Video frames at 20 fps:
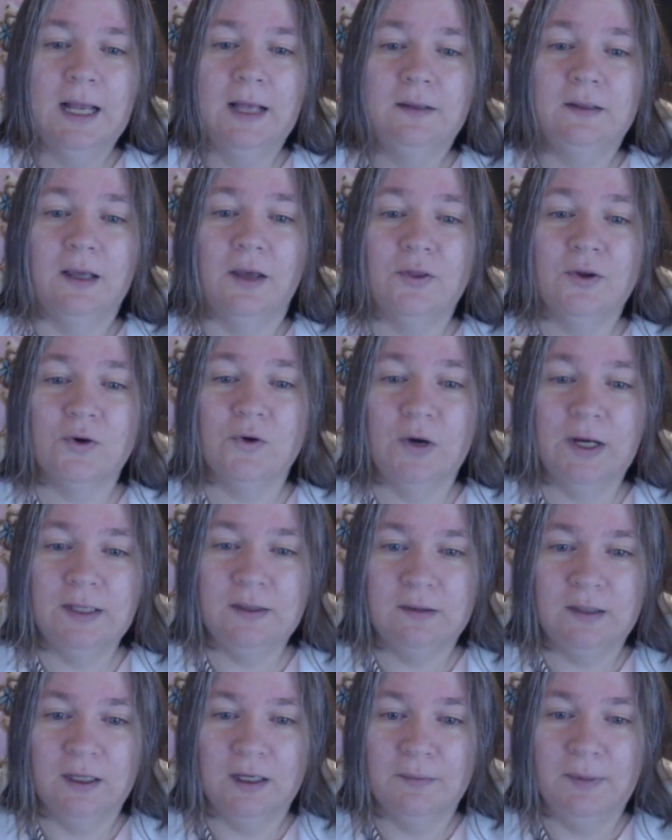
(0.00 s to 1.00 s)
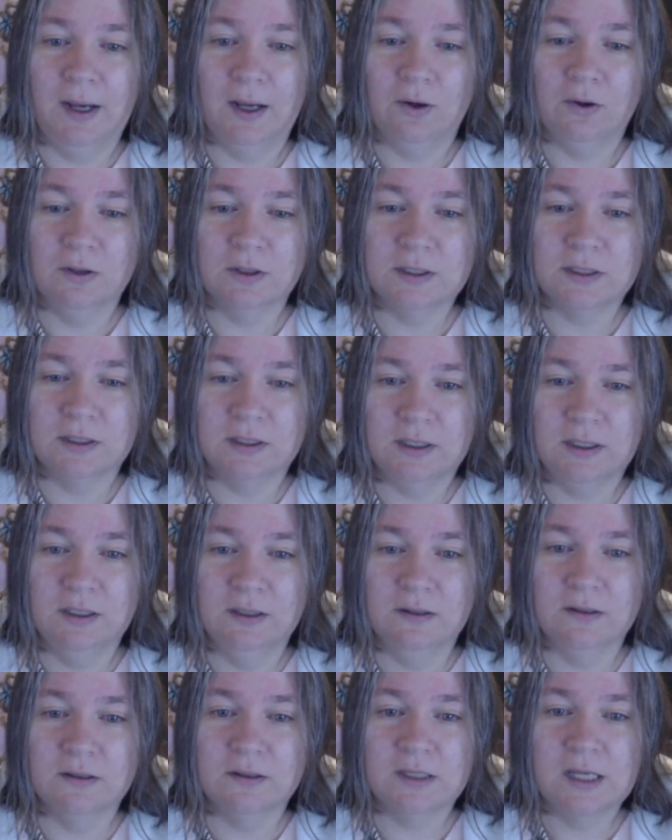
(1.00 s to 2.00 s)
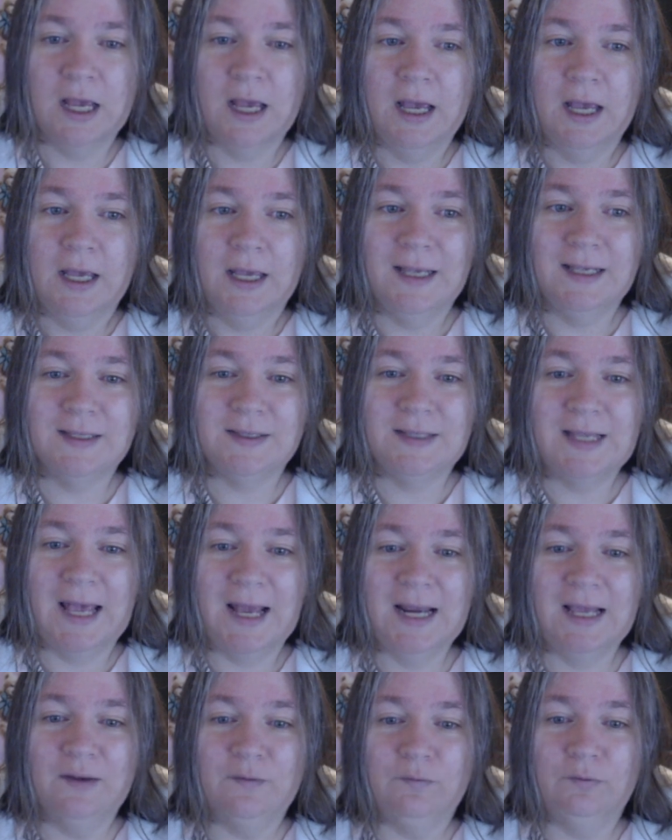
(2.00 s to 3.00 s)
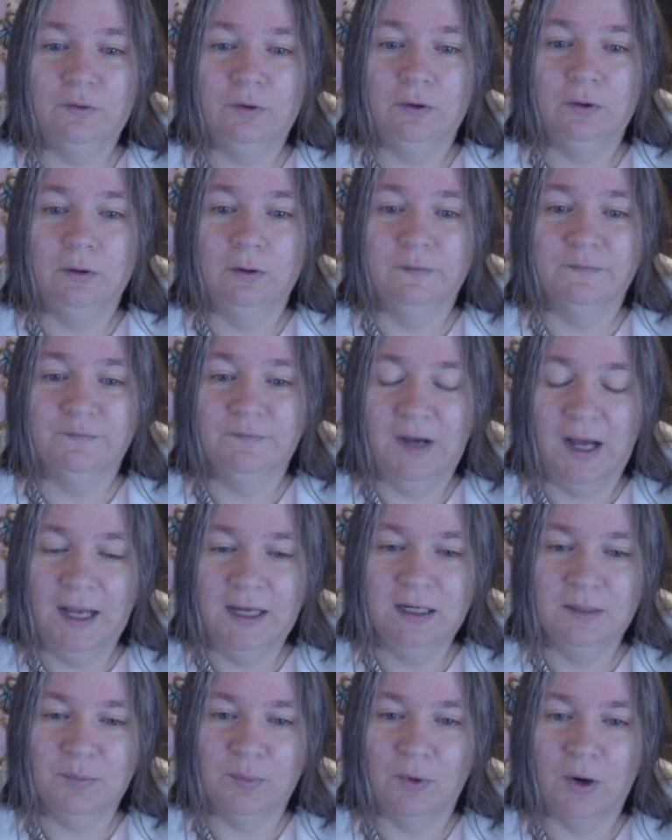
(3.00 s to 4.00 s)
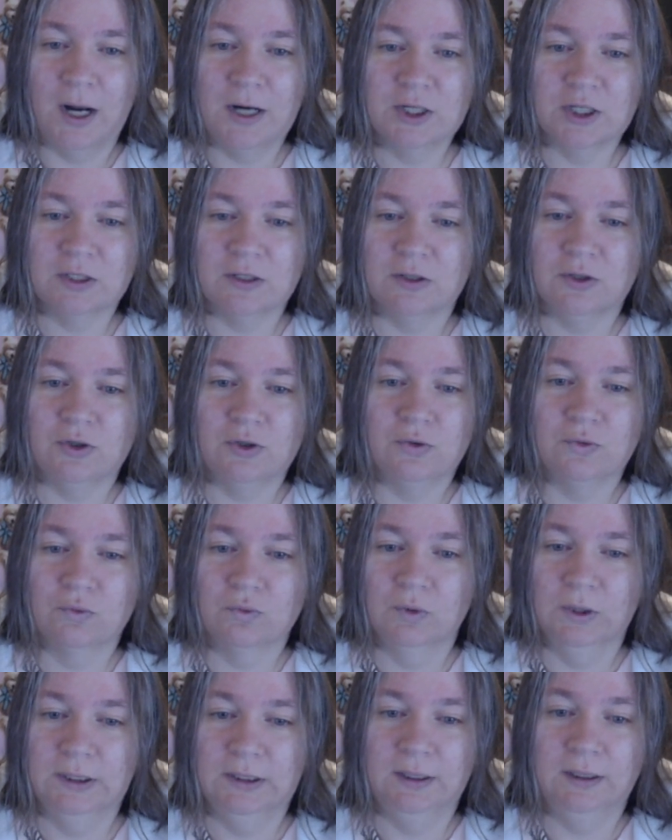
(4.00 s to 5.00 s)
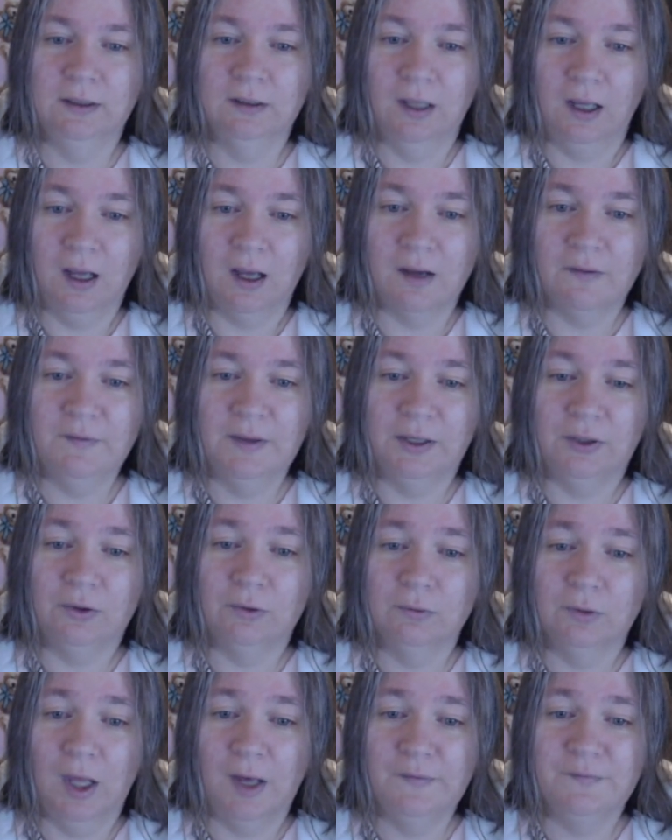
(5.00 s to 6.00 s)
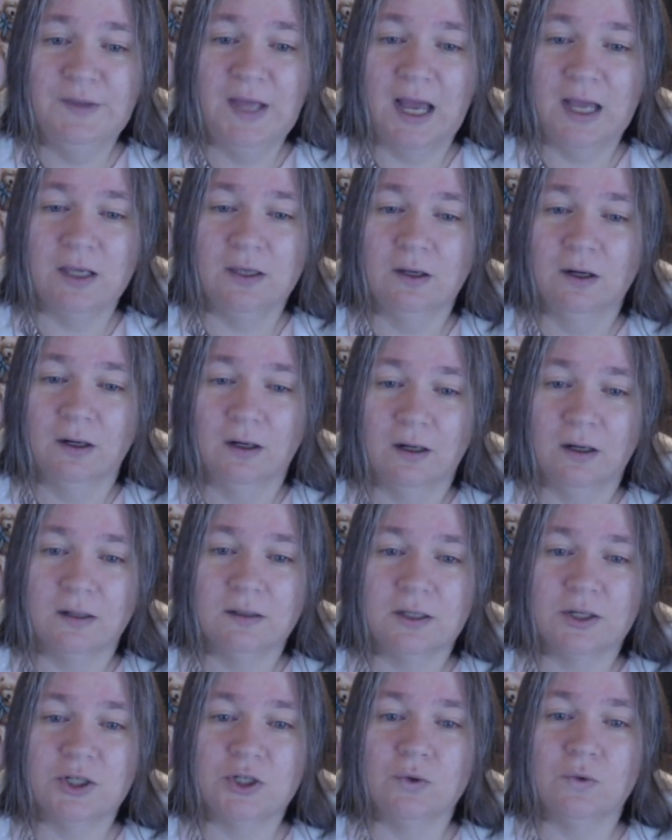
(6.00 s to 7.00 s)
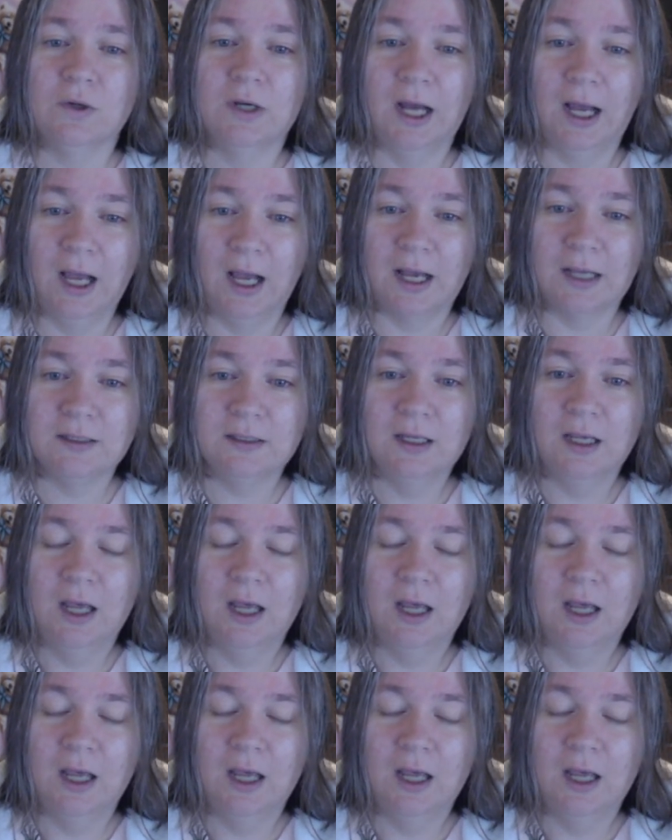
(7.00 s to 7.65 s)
The other great thing about Hooks and Needles is that if you find a project that you really love and you love that yarn that you got,